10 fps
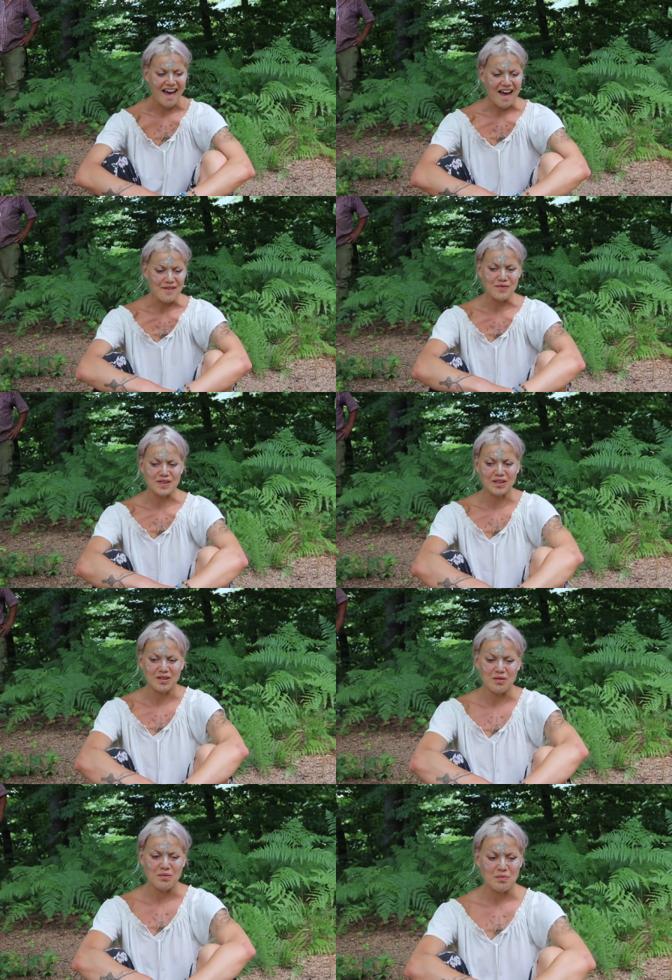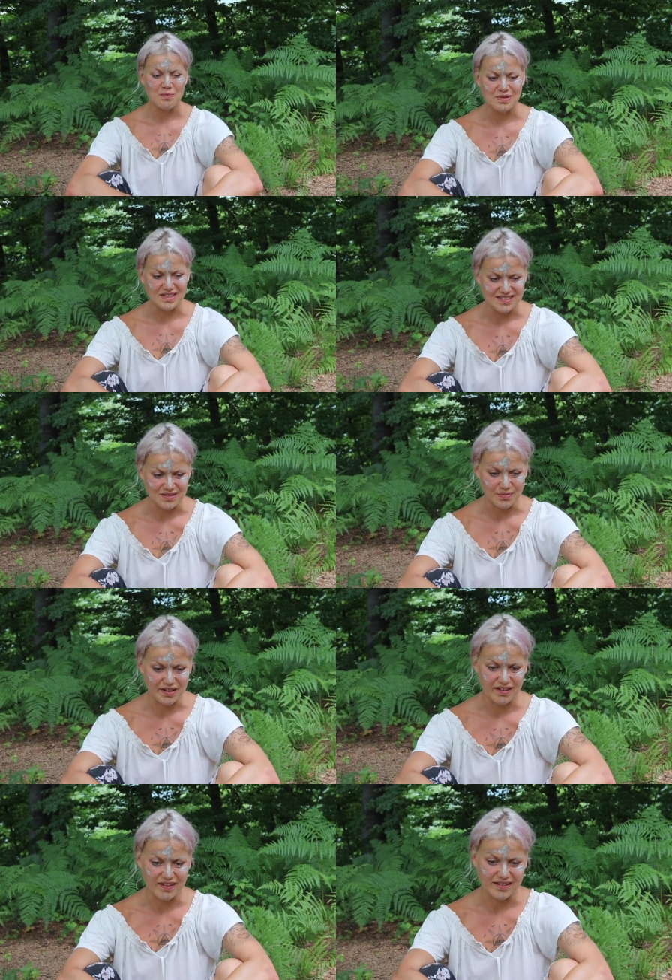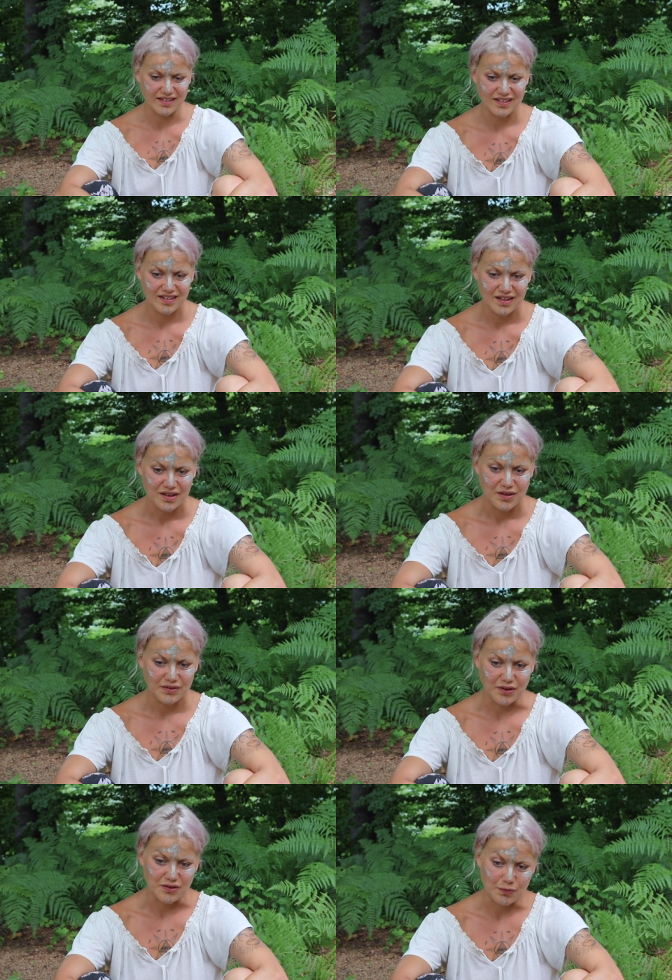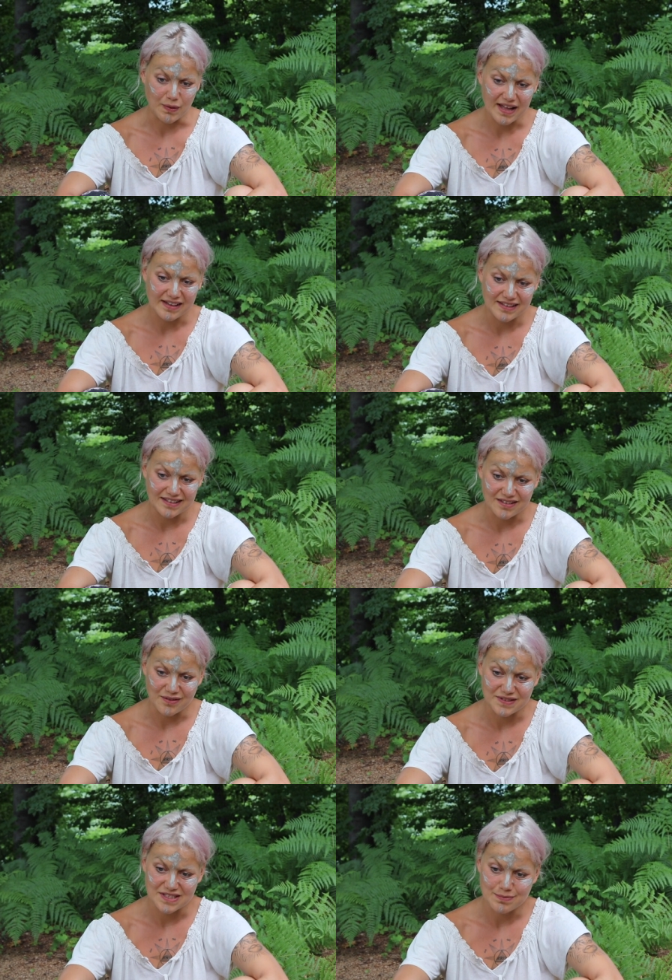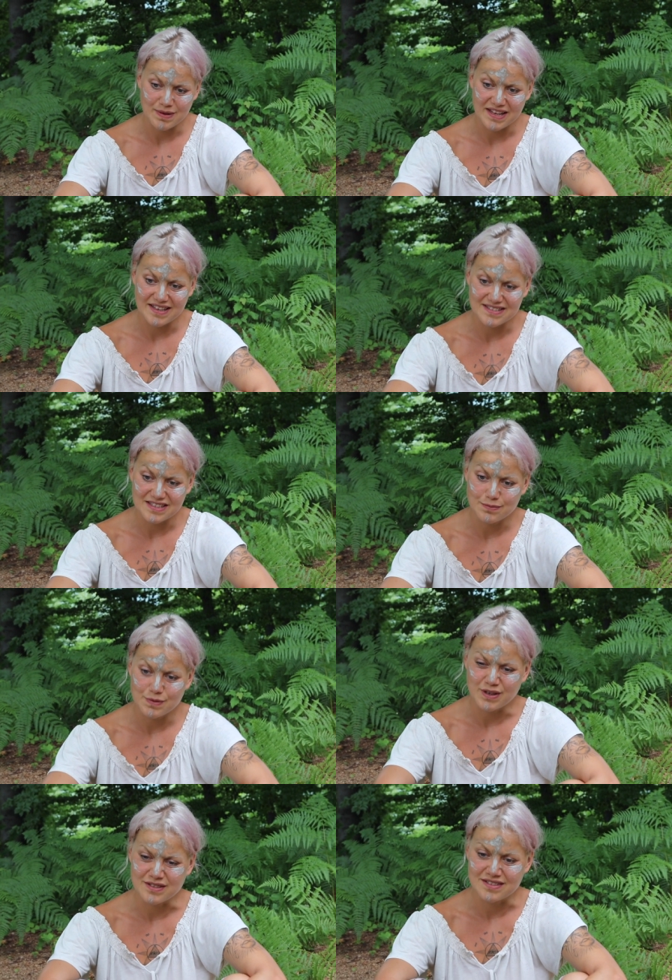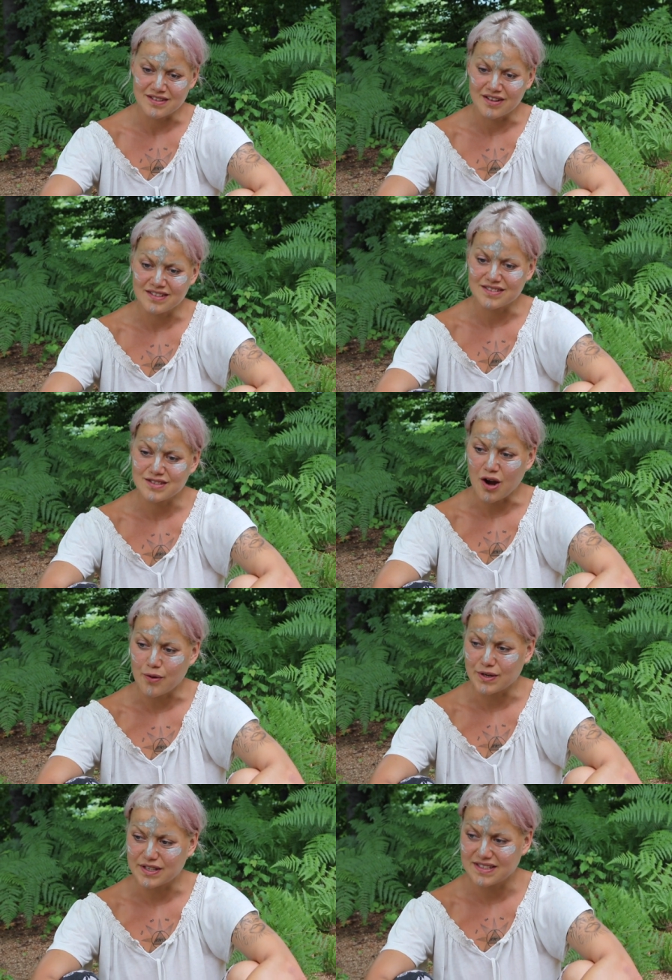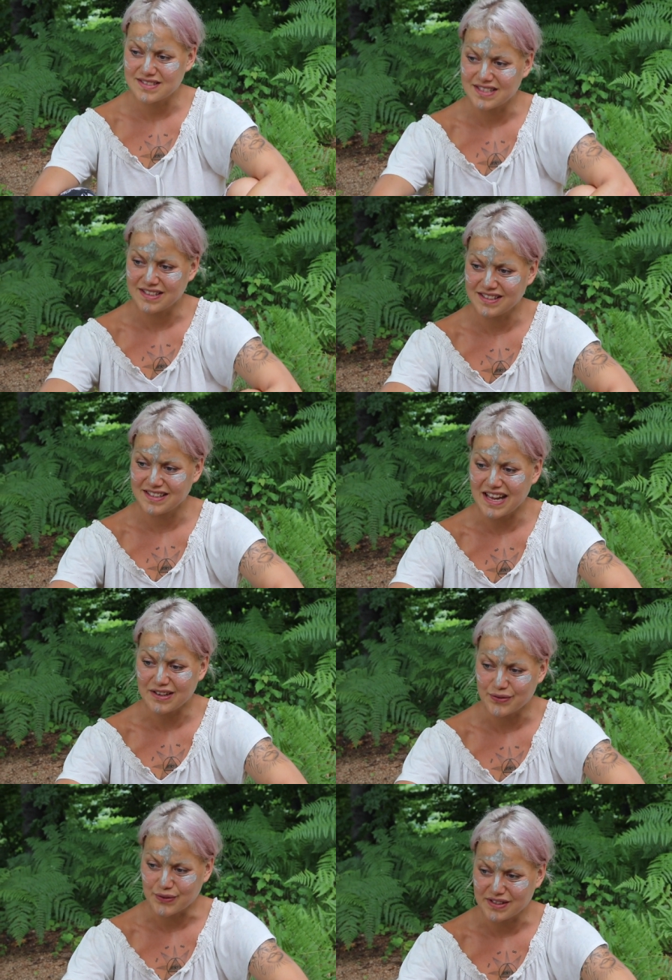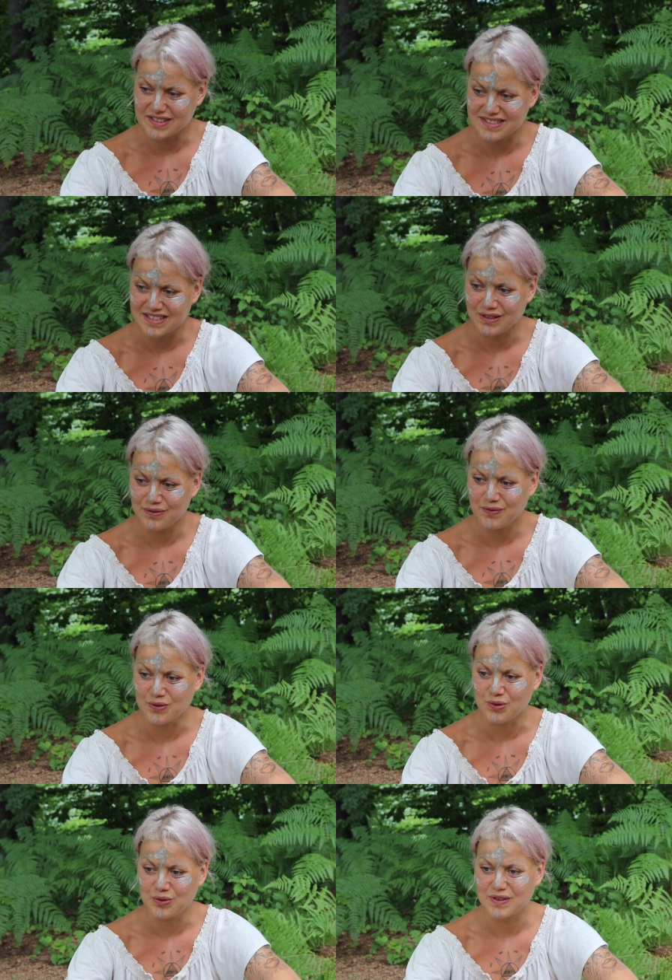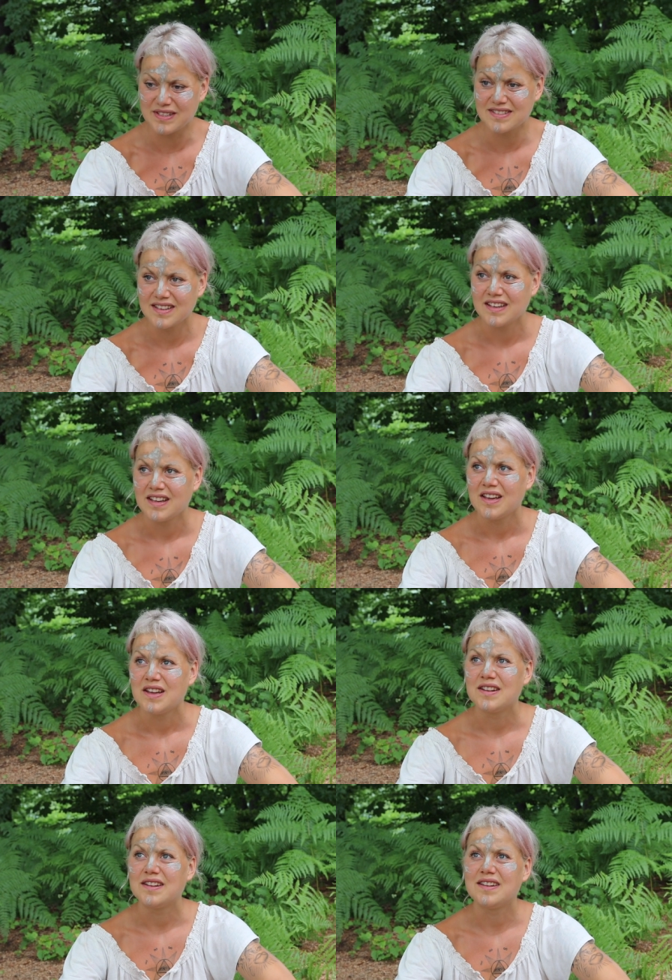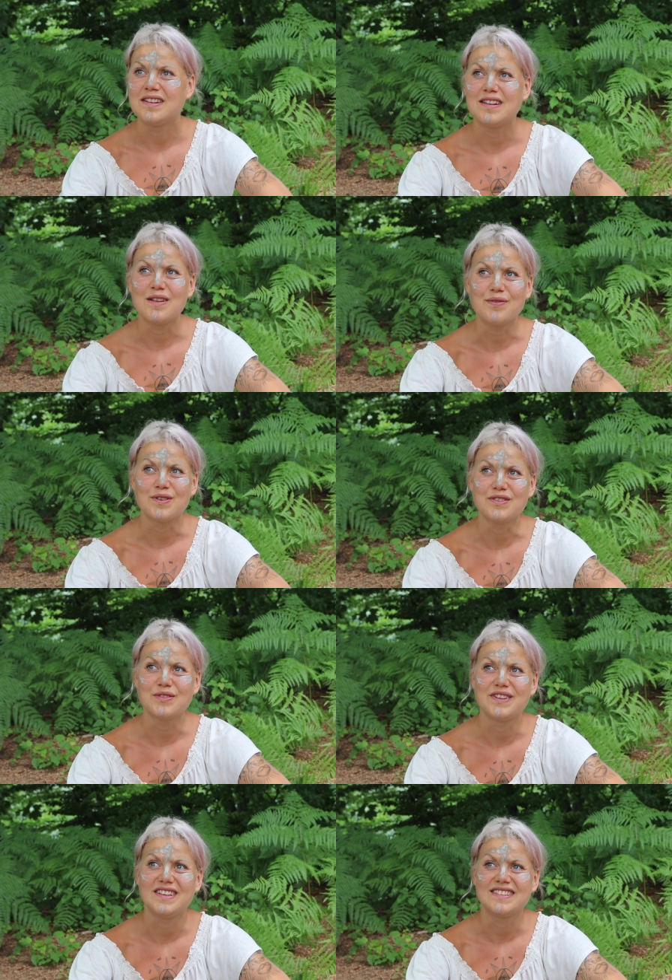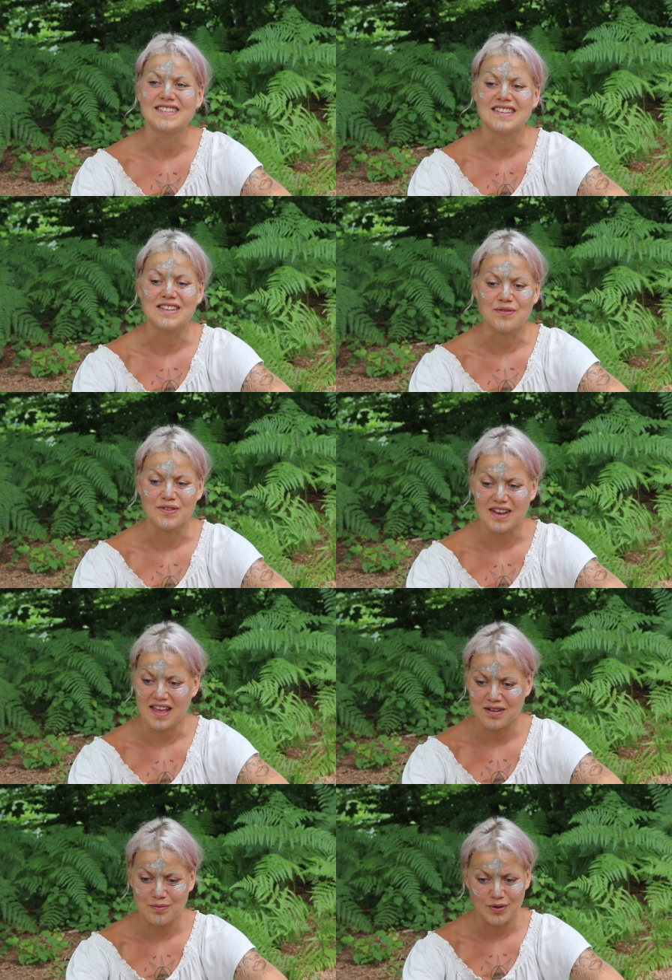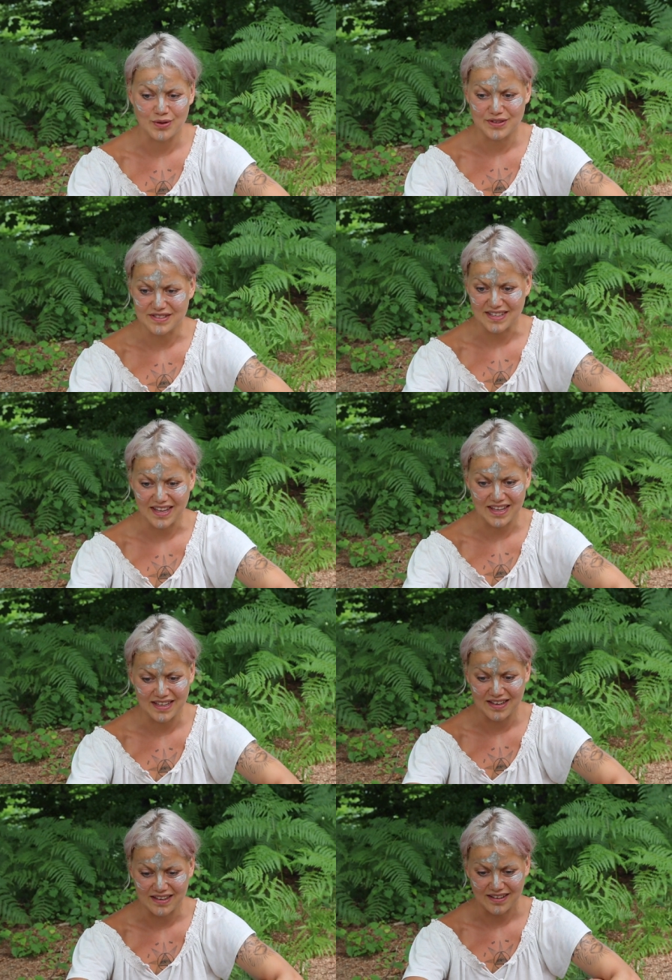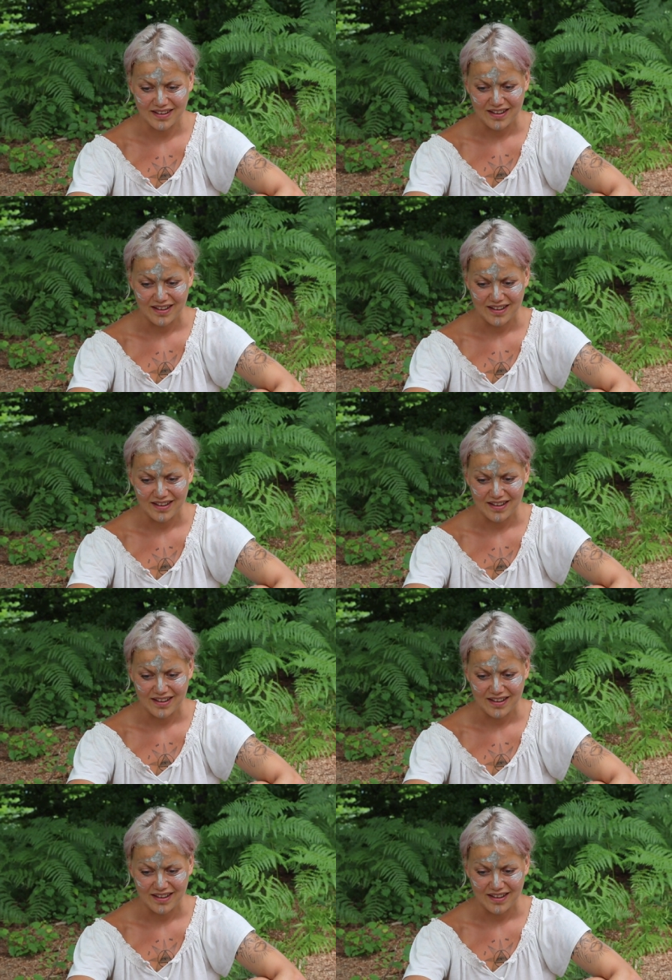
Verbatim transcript: I feel peace in my heart. So the wildness of this place is because it's undiscovered, it's still natural, it's still full with different trees and different animals, and